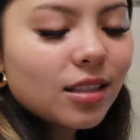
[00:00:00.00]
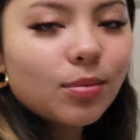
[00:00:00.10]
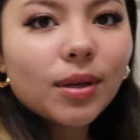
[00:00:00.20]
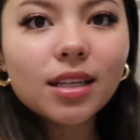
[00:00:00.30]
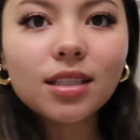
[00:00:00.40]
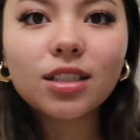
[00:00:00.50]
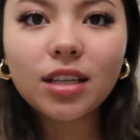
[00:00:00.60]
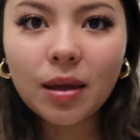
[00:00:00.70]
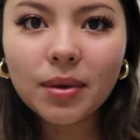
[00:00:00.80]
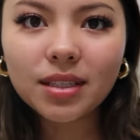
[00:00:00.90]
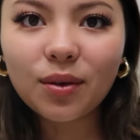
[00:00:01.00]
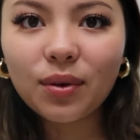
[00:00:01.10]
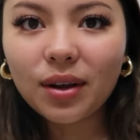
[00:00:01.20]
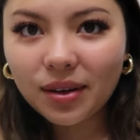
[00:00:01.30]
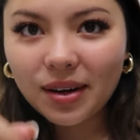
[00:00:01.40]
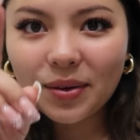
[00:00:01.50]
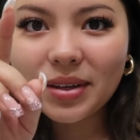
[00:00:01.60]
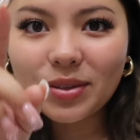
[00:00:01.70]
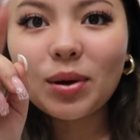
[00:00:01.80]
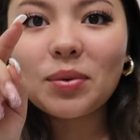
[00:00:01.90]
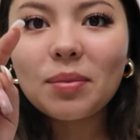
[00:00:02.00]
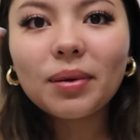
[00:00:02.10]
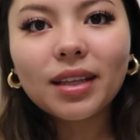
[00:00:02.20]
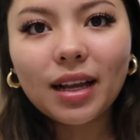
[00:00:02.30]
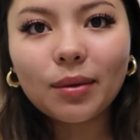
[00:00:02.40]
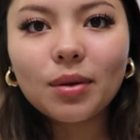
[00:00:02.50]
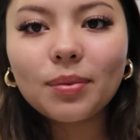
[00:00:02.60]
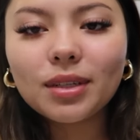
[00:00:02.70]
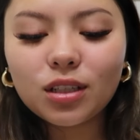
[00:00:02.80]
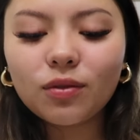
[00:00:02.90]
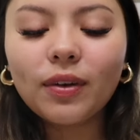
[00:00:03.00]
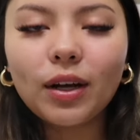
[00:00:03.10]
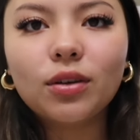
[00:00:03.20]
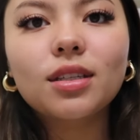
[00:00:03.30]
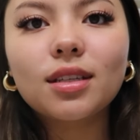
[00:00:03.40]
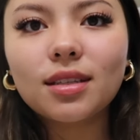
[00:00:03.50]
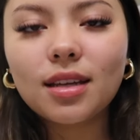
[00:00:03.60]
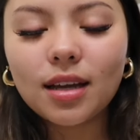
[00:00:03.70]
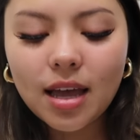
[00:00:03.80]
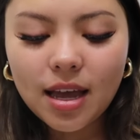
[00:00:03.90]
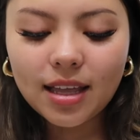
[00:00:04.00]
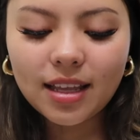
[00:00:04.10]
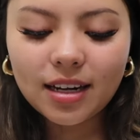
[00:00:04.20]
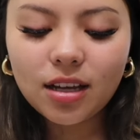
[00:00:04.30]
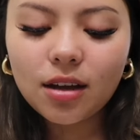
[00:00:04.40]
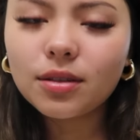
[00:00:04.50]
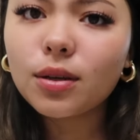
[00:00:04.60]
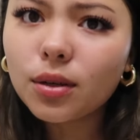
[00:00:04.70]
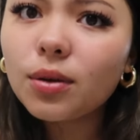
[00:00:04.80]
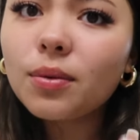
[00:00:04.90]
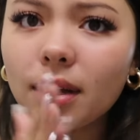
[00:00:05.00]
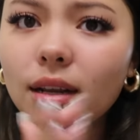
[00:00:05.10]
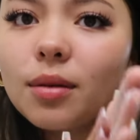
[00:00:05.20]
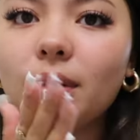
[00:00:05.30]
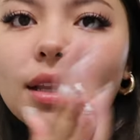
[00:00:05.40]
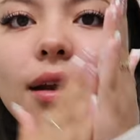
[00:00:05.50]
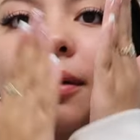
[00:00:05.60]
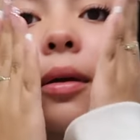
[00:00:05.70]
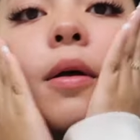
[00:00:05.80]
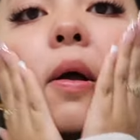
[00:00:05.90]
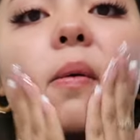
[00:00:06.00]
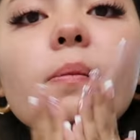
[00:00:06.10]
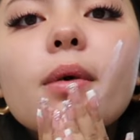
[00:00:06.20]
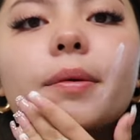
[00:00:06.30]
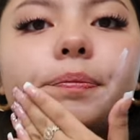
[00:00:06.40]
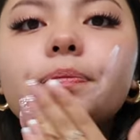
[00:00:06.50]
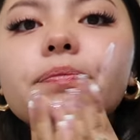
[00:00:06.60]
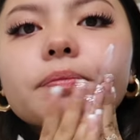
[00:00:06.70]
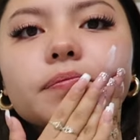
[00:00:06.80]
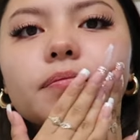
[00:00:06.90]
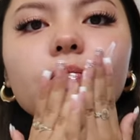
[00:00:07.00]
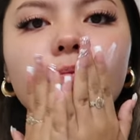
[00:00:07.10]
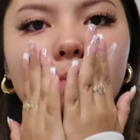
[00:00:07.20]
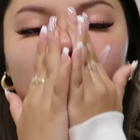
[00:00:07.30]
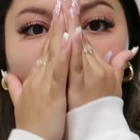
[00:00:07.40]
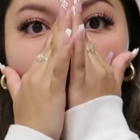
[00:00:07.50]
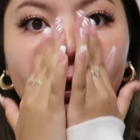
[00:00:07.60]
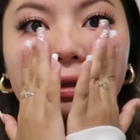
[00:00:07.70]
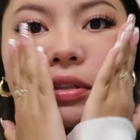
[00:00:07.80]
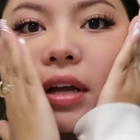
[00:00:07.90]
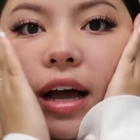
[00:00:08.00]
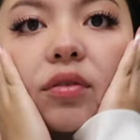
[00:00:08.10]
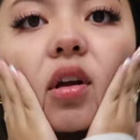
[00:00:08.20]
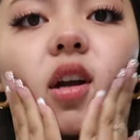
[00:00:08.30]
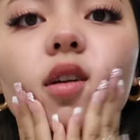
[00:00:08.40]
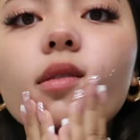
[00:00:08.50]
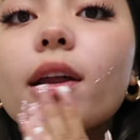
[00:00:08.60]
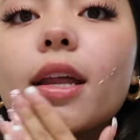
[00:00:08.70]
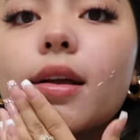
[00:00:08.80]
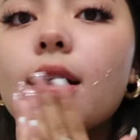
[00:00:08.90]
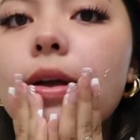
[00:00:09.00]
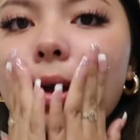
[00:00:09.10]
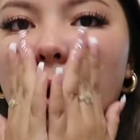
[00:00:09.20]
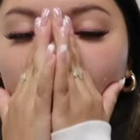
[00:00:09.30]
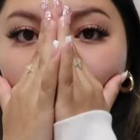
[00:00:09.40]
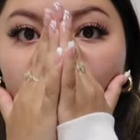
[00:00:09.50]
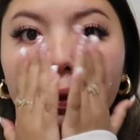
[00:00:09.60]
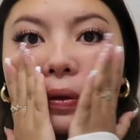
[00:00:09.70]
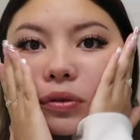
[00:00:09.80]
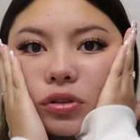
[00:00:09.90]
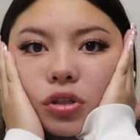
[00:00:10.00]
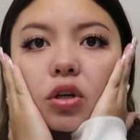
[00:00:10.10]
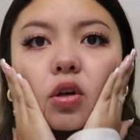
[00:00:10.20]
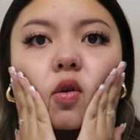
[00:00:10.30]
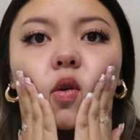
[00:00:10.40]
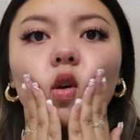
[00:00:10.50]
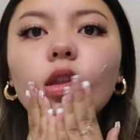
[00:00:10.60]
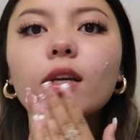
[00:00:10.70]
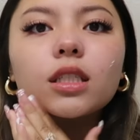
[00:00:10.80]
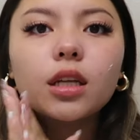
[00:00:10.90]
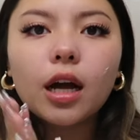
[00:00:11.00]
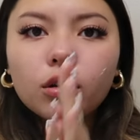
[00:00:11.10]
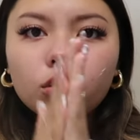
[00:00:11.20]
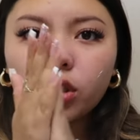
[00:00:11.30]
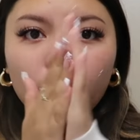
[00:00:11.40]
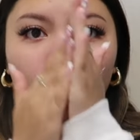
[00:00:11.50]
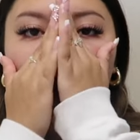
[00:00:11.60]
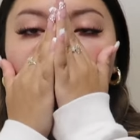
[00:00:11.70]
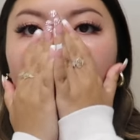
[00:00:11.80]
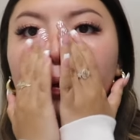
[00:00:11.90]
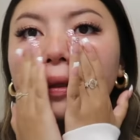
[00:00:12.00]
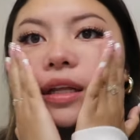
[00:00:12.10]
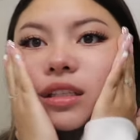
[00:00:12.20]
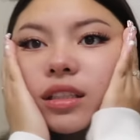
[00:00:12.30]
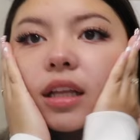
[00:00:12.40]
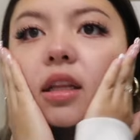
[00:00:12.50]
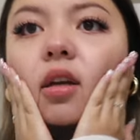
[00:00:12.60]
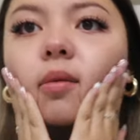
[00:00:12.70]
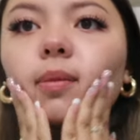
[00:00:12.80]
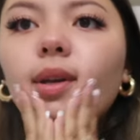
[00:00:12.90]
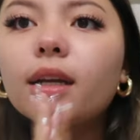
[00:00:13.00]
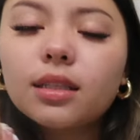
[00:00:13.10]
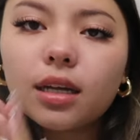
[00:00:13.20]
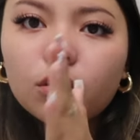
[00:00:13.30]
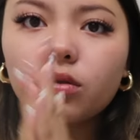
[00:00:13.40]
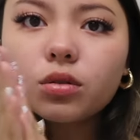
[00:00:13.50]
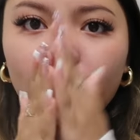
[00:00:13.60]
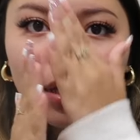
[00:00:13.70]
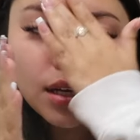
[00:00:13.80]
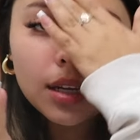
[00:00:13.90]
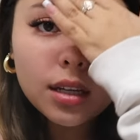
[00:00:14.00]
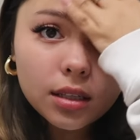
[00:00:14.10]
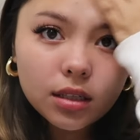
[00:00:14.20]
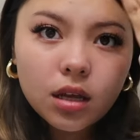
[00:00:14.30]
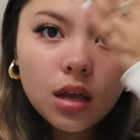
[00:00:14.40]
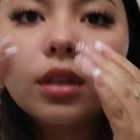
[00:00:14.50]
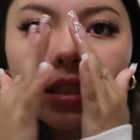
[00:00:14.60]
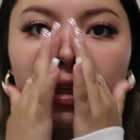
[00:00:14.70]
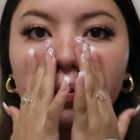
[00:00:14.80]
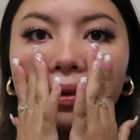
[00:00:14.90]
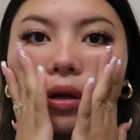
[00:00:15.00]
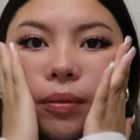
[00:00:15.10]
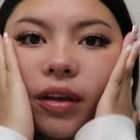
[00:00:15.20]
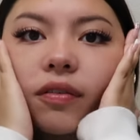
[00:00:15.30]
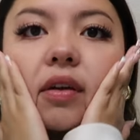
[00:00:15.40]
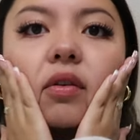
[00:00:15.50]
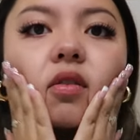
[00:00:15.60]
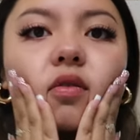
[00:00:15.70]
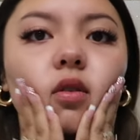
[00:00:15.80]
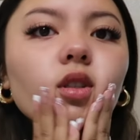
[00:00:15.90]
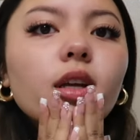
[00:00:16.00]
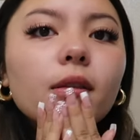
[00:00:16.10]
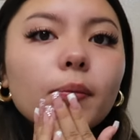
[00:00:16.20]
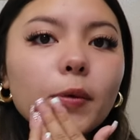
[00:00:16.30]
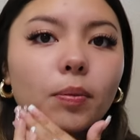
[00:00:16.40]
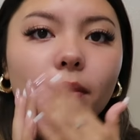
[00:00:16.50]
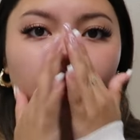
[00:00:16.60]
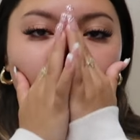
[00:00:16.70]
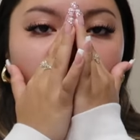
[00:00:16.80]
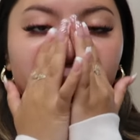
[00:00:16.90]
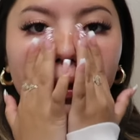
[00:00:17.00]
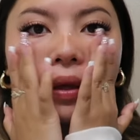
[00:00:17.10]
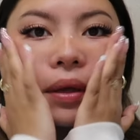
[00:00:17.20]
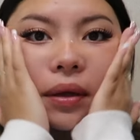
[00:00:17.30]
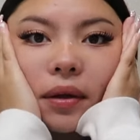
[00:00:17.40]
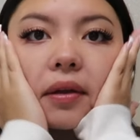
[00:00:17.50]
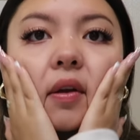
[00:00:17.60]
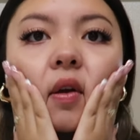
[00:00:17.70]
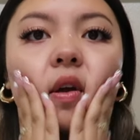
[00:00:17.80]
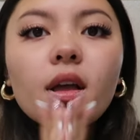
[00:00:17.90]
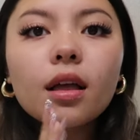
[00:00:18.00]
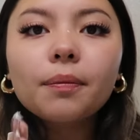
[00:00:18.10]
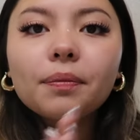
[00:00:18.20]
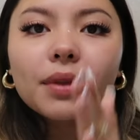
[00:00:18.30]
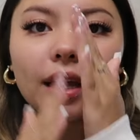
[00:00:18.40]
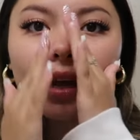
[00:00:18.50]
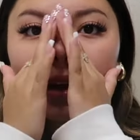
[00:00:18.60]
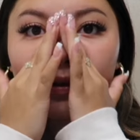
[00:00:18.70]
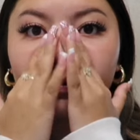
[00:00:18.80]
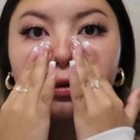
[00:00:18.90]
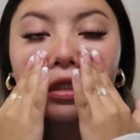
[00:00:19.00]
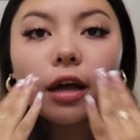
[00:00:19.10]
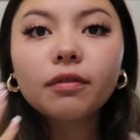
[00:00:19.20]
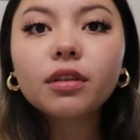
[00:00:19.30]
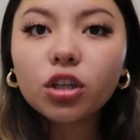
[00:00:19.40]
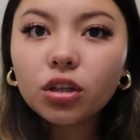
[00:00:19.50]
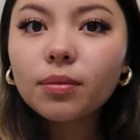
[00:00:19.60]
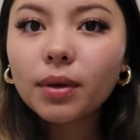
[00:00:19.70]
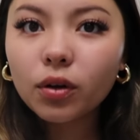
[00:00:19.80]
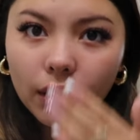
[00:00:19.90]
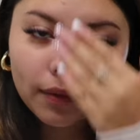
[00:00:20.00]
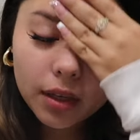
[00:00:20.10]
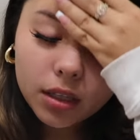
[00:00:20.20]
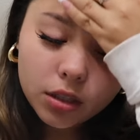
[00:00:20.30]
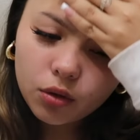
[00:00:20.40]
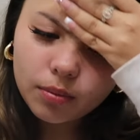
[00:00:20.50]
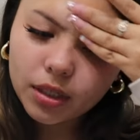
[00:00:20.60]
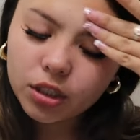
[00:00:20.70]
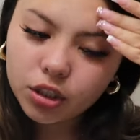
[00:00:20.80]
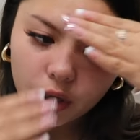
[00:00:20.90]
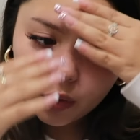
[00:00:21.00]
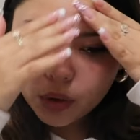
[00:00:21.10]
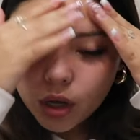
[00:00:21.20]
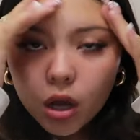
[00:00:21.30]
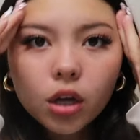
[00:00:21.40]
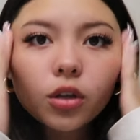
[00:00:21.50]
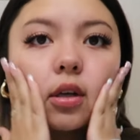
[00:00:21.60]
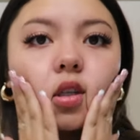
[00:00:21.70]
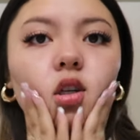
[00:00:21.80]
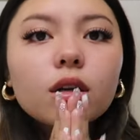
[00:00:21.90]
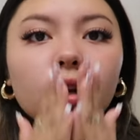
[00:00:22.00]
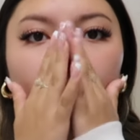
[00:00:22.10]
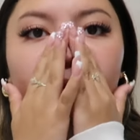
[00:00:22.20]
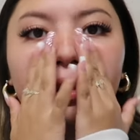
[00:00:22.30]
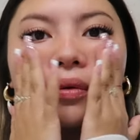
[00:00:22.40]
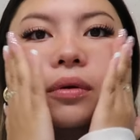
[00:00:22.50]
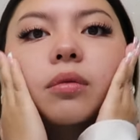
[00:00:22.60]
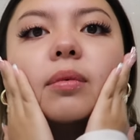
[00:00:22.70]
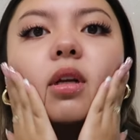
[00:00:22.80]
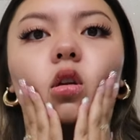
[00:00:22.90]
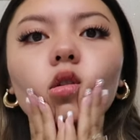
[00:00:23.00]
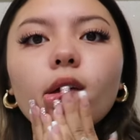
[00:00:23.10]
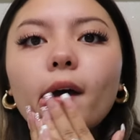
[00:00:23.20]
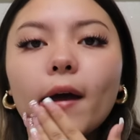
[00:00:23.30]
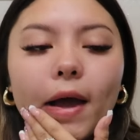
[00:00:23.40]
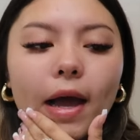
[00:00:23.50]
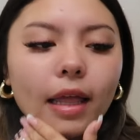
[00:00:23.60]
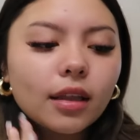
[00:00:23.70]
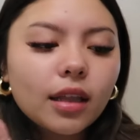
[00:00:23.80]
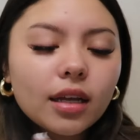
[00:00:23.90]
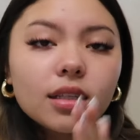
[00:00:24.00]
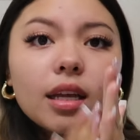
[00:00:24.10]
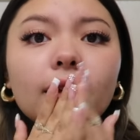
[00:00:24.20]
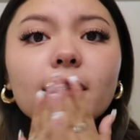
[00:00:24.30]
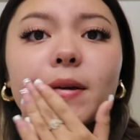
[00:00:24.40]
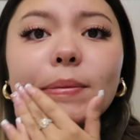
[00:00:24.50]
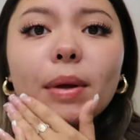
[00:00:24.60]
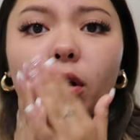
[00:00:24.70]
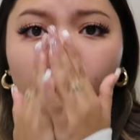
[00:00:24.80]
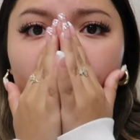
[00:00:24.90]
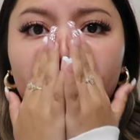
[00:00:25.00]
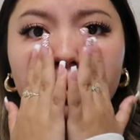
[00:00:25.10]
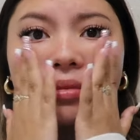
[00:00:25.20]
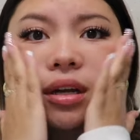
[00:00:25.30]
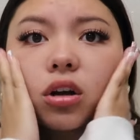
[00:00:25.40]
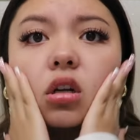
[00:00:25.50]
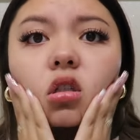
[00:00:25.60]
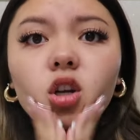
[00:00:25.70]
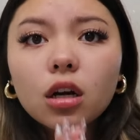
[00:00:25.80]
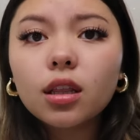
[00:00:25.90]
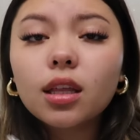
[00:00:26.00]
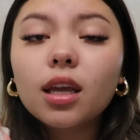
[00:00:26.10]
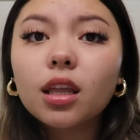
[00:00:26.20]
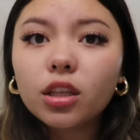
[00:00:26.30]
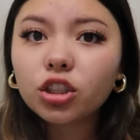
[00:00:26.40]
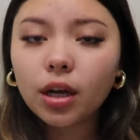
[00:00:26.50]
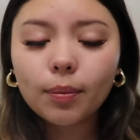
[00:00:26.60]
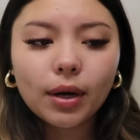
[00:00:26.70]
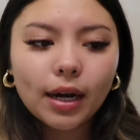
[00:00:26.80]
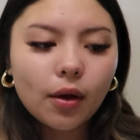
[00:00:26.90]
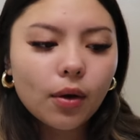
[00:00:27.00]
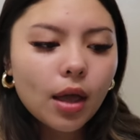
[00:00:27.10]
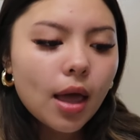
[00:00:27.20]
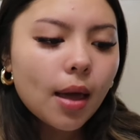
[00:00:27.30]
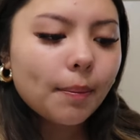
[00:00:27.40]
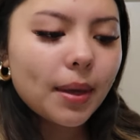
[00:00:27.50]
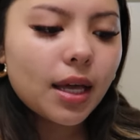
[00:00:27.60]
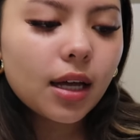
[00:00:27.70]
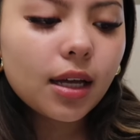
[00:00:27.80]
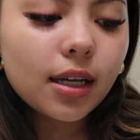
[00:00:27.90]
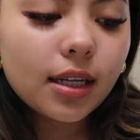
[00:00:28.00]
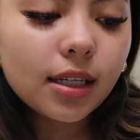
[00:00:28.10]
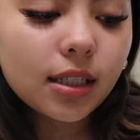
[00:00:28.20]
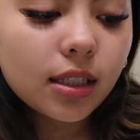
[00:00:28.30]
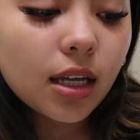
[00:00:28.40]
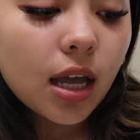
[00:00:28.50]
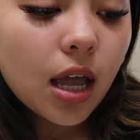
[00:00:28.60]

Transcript: it's because it just gave me a sun wrap now because right when I put the camera up it just fell into the sink and that's how I was like you know what I need to put that on but yeah guys after I get ready I'm gonna go to this taco truck that's selling birria tacos because that's like one of my favorite foods at the moment and yeah I was I've literally been craving it so much so you guys are gonna come along with me to do that uh, the thing is I can't take my car because my car is currently in the shop right now because